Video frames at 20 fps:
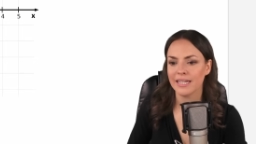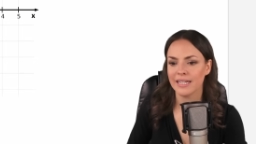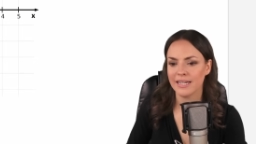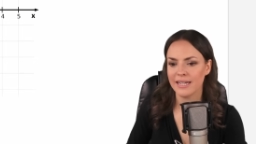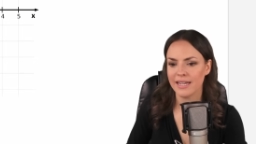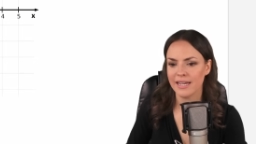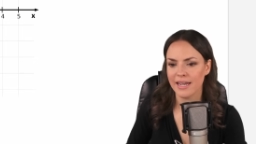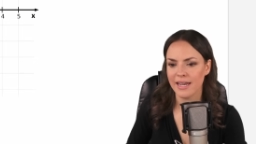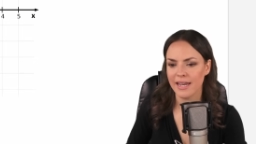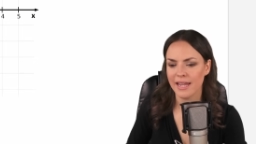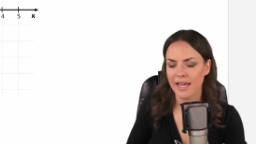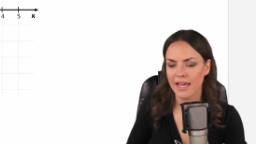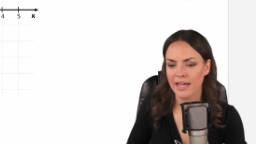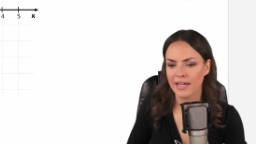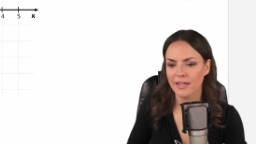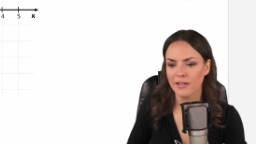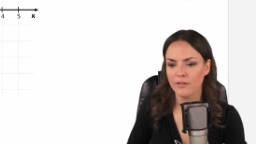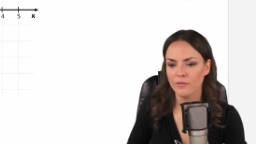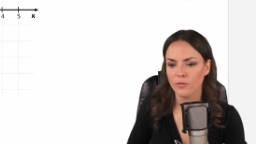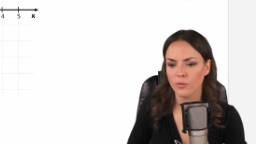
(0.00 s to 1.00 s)

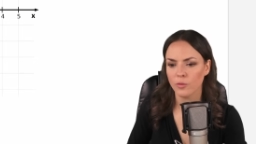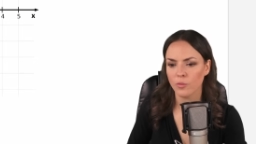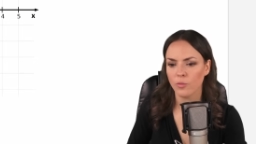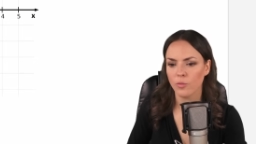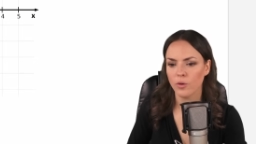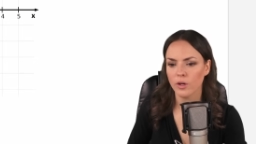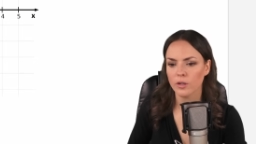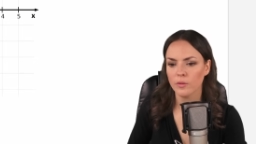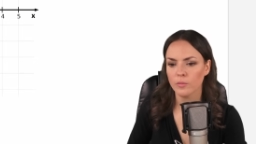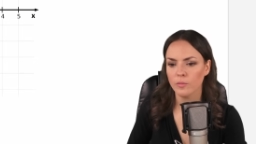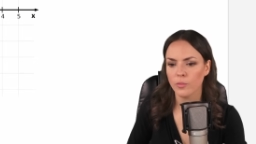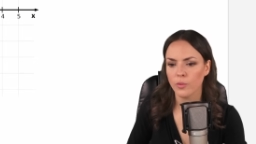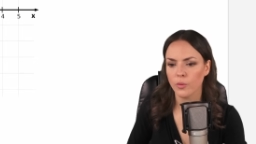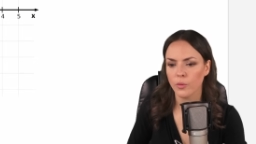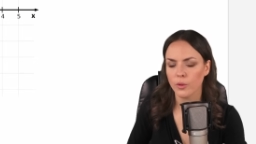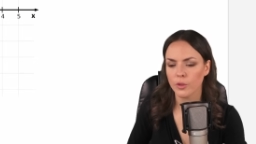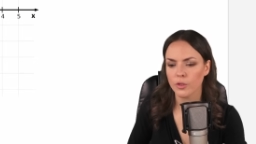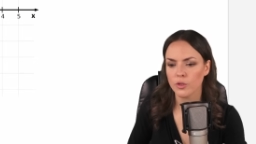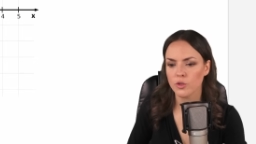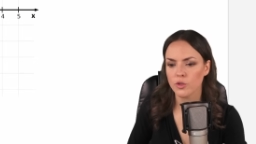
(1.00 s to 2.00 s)
negative
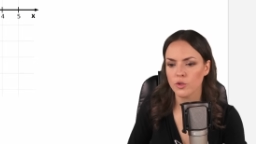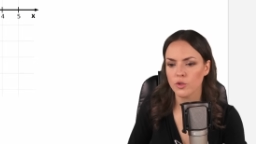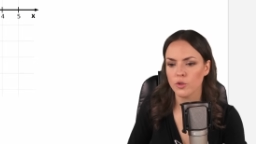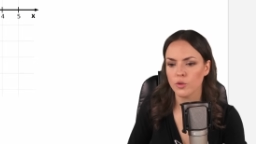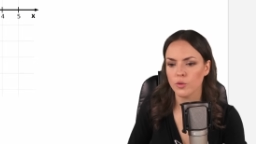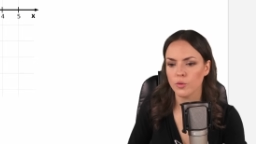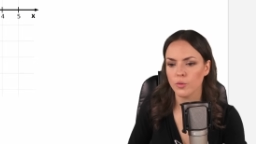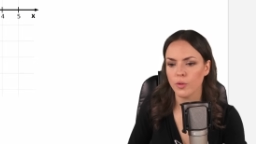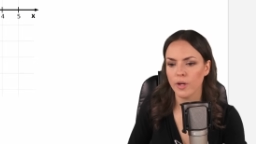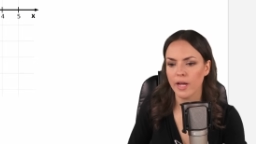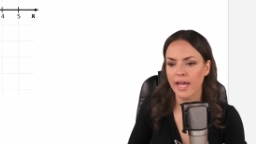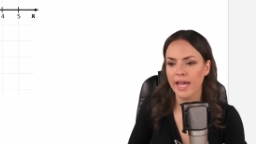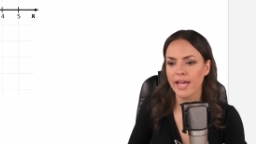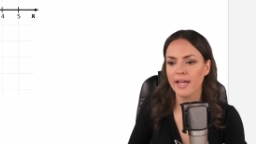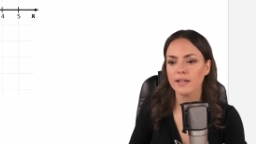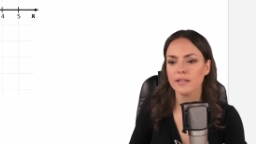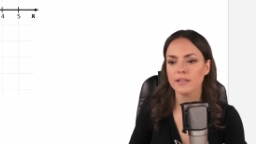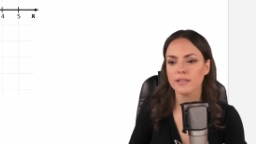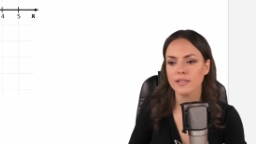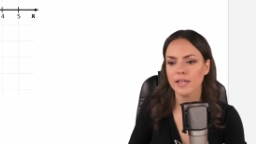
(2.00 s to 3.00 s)

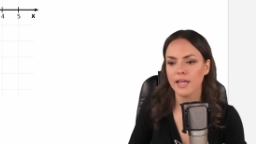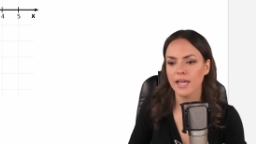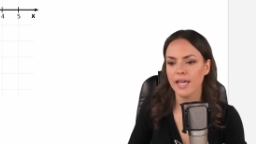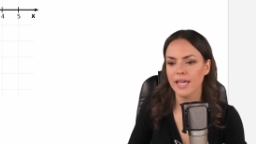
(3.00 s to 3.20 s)
1.2x,